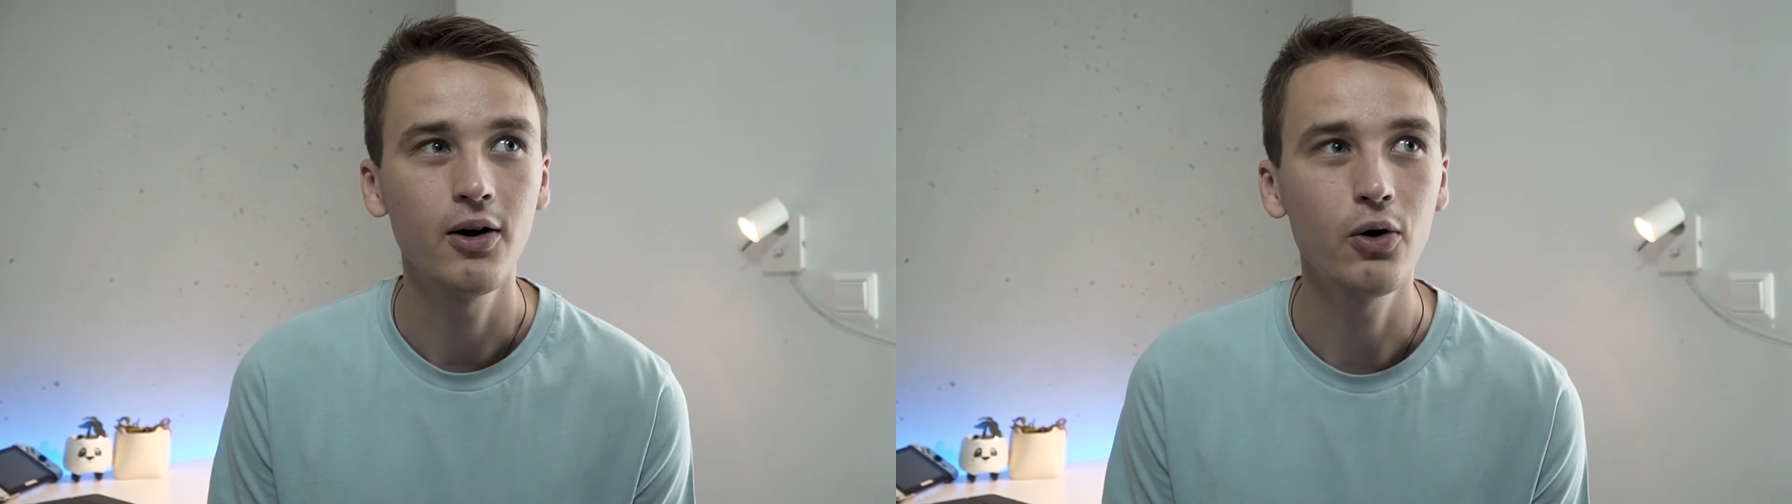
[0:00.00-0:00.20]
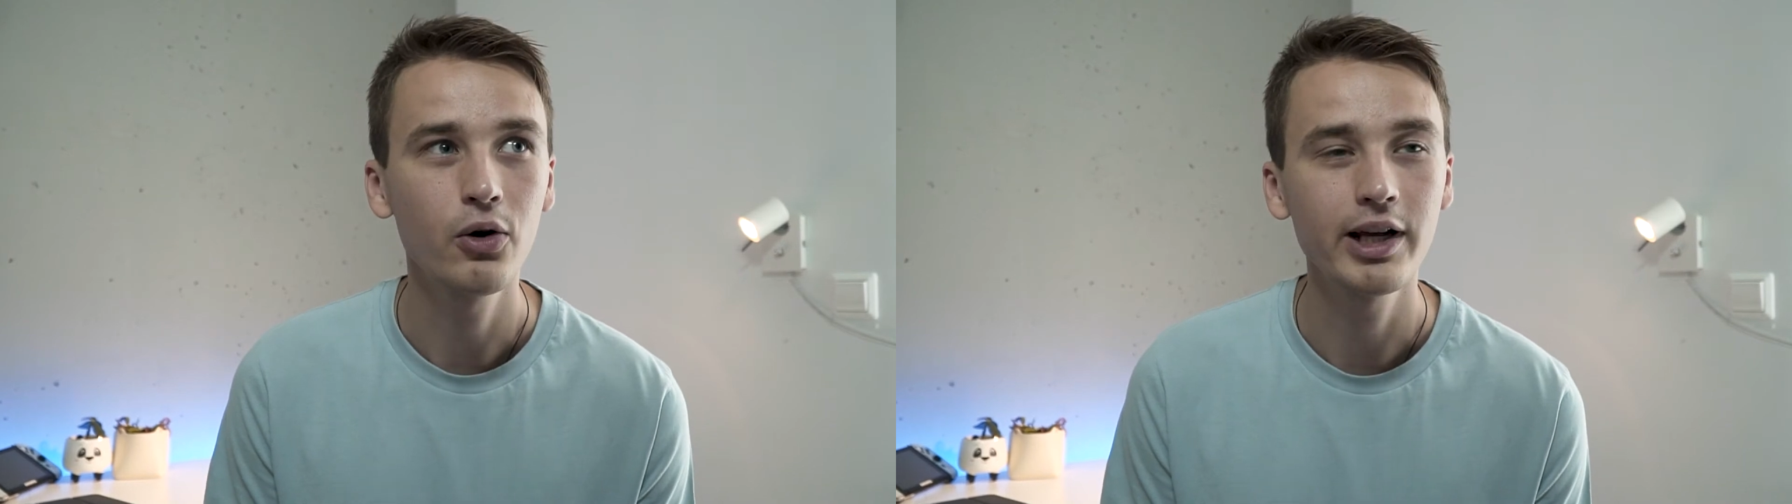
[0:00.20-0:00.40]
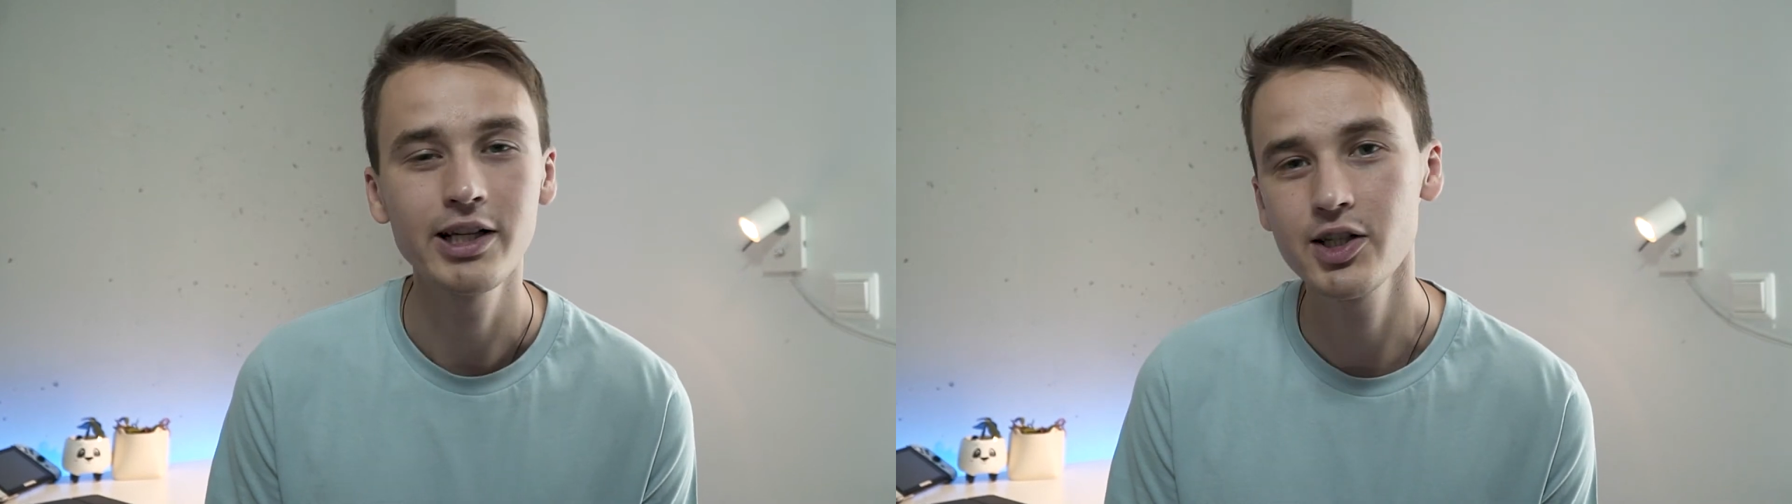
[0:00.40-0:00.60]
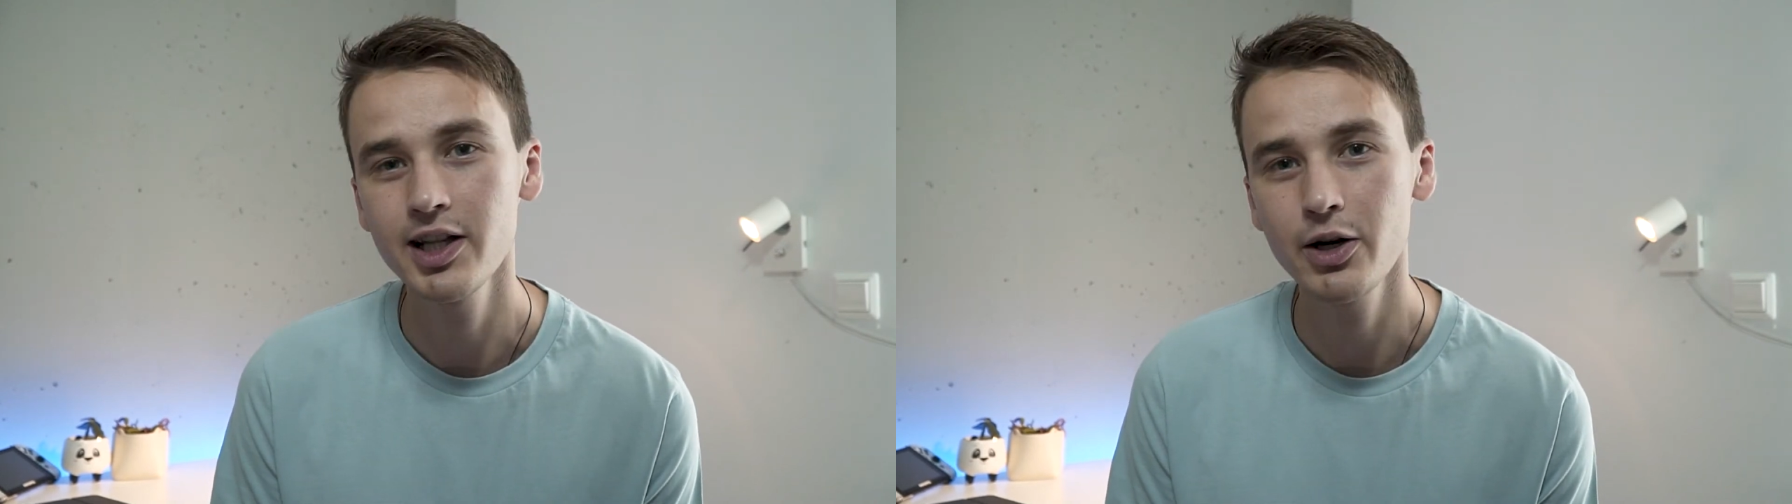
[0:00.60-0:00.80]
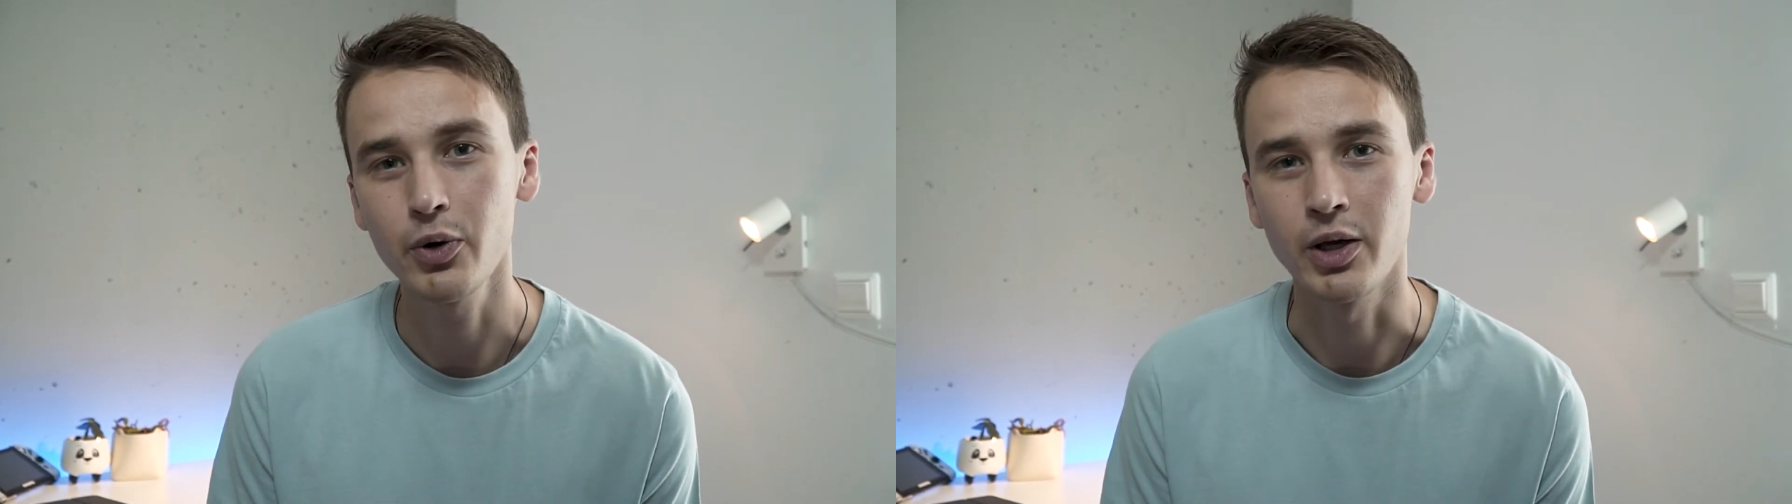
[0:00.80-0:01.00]
or
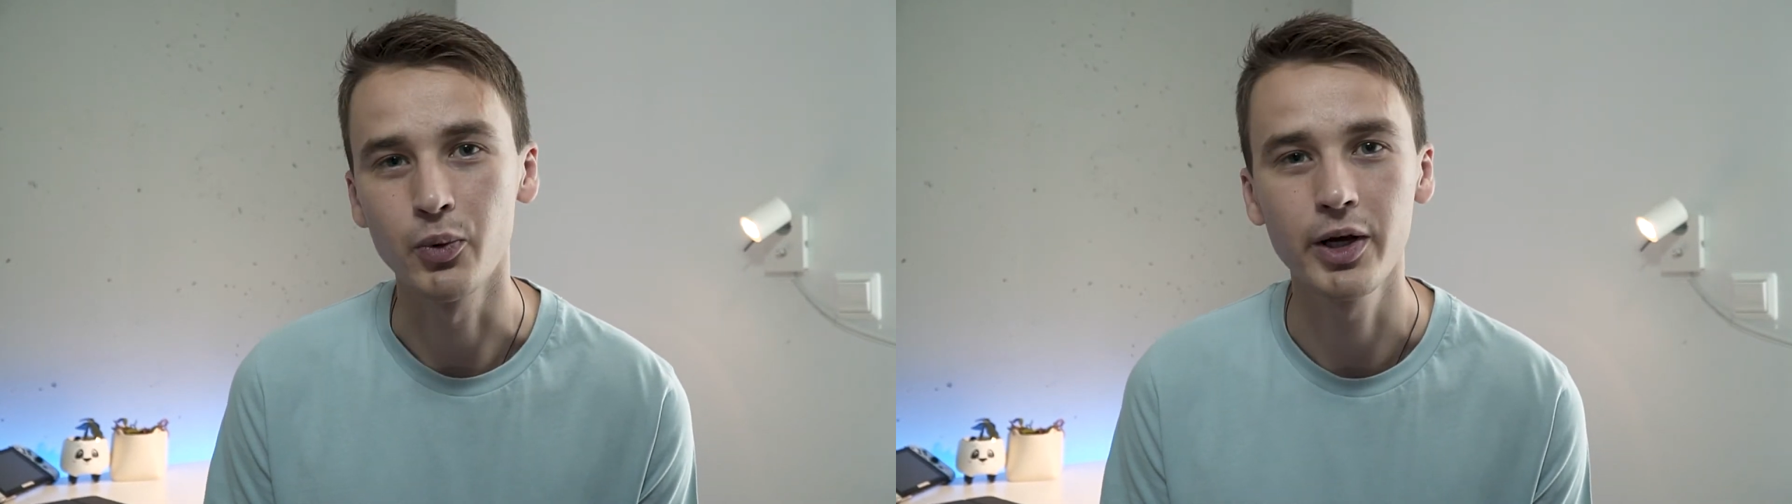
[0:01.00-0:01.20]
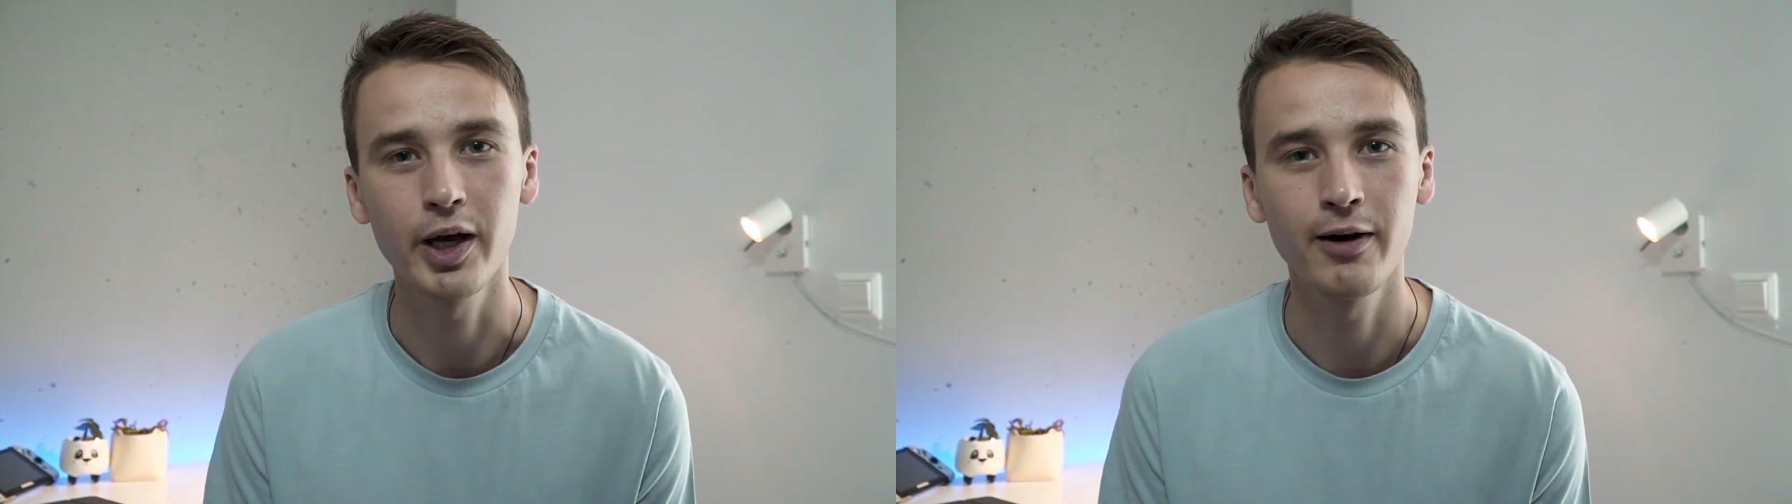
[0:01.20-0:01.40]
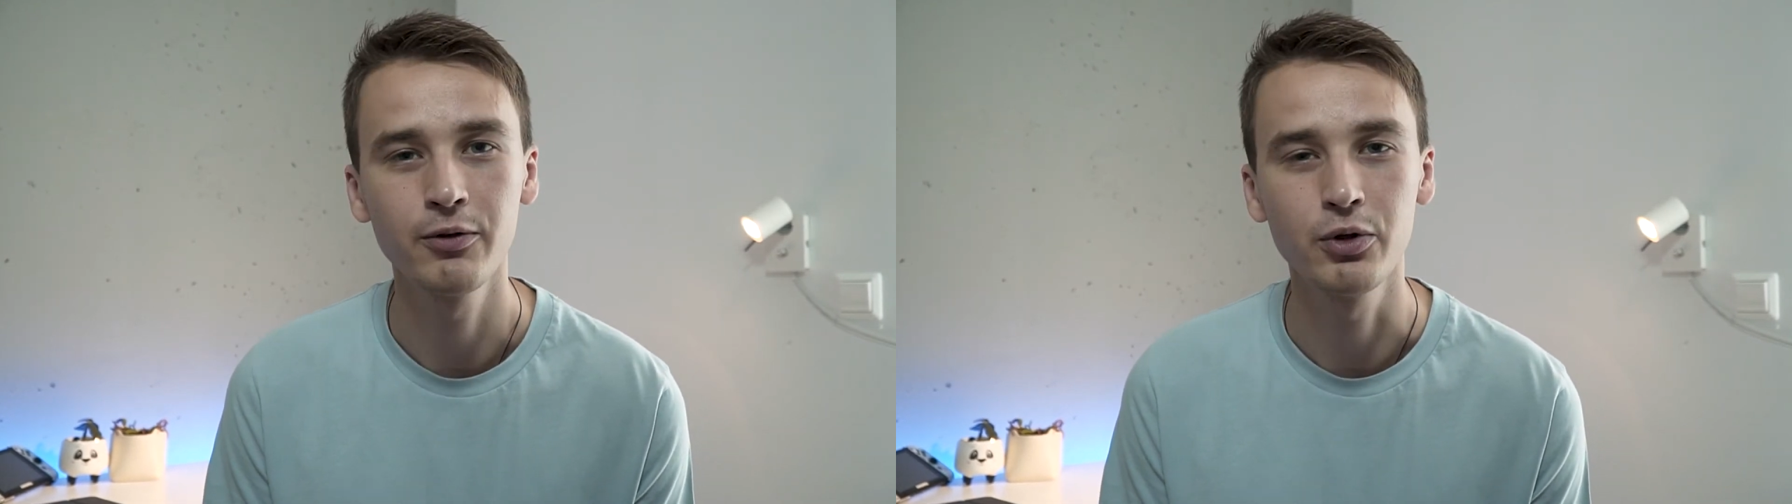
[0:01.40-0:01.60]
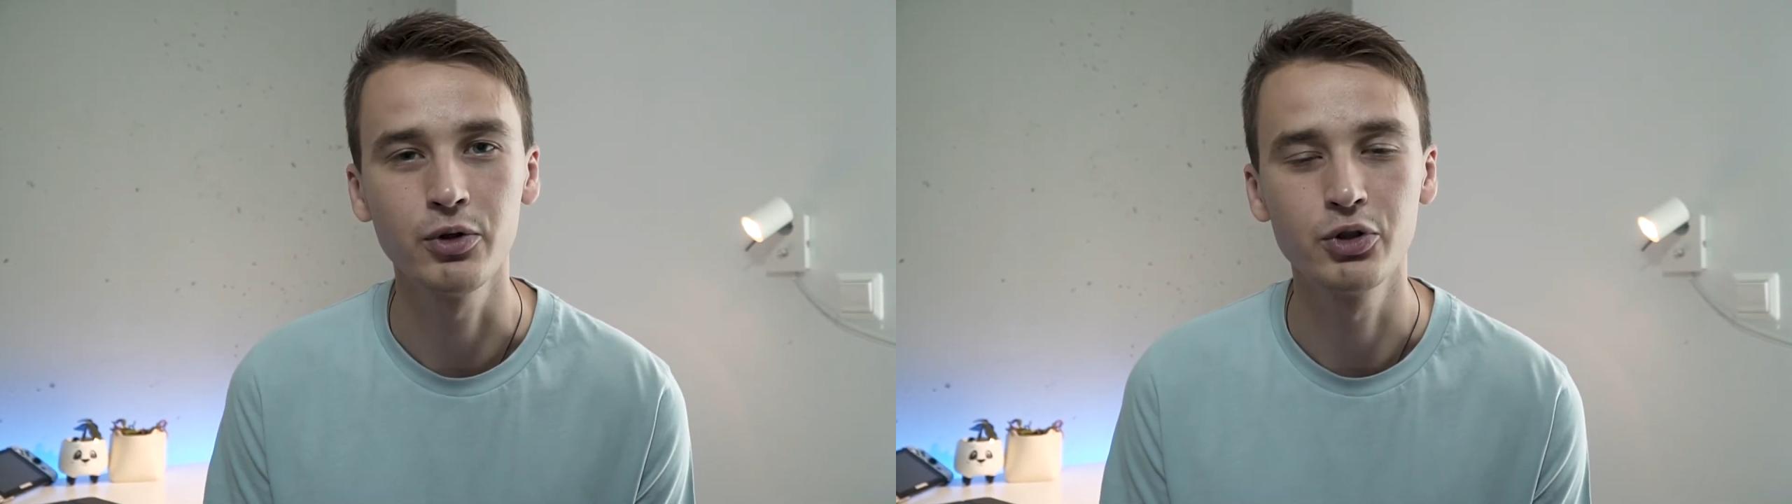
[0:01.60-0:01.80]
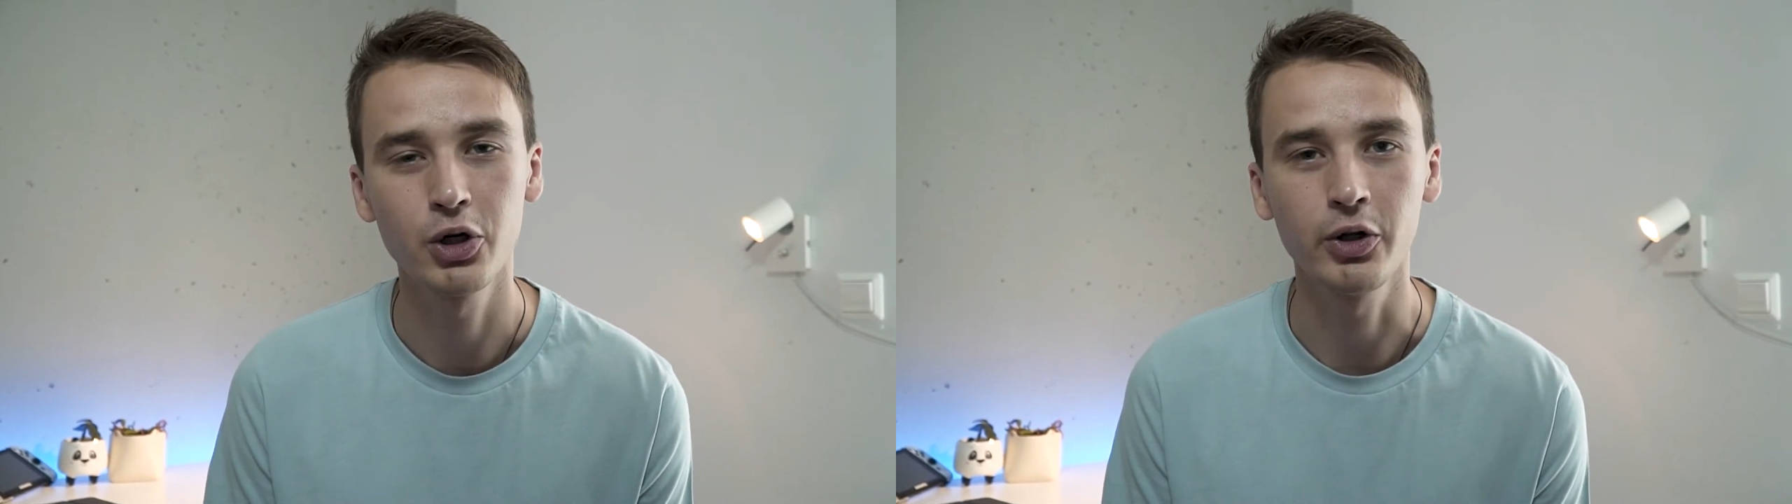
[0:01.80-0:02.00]
engineering where you have
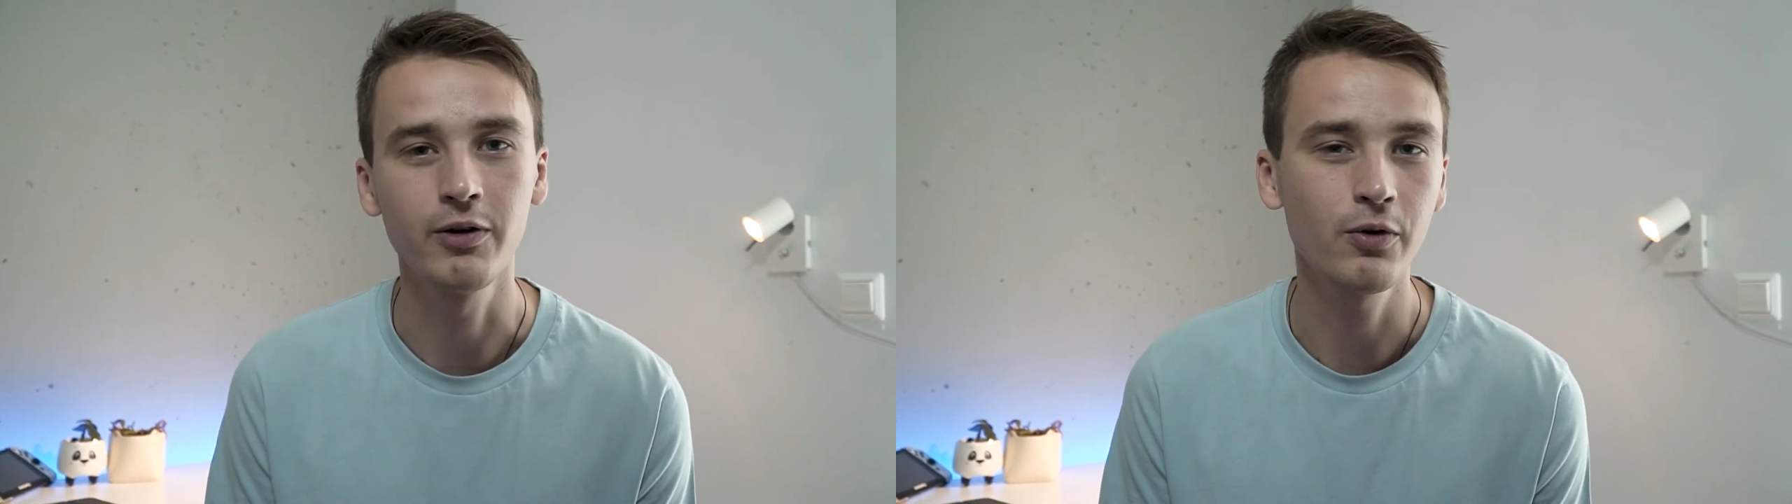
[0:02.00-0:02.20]
to draw the